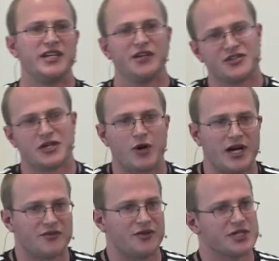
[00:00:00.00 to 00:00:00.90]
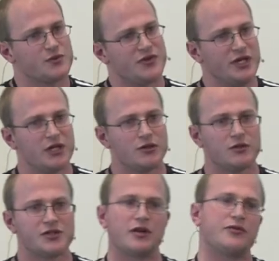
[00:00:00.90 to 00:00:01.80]
idiosyncratic things with
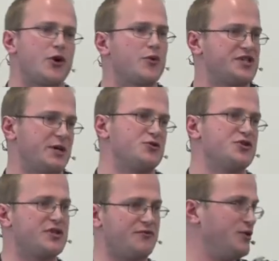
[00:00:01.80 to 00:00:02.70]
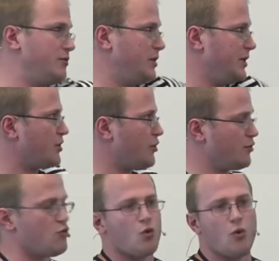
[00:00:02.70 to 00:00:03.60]
nils. It'll throw exceptions if you hit, go the
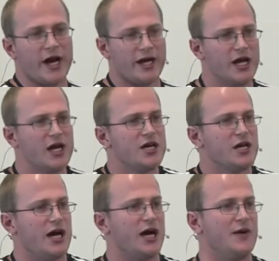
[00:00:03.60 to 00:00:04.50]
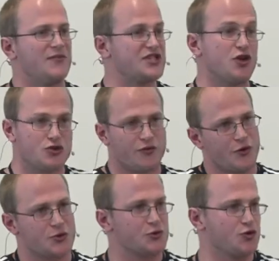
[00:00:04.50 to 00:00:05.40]
wrong way. Um, there's no
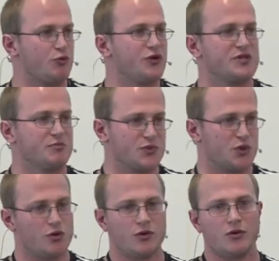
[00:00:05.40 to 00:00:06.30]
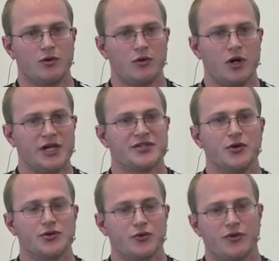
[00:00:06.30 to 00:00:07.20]
traversals or prisms or, or
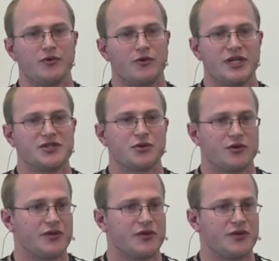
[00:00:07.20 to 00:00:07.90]
ISOs or, or, these sort of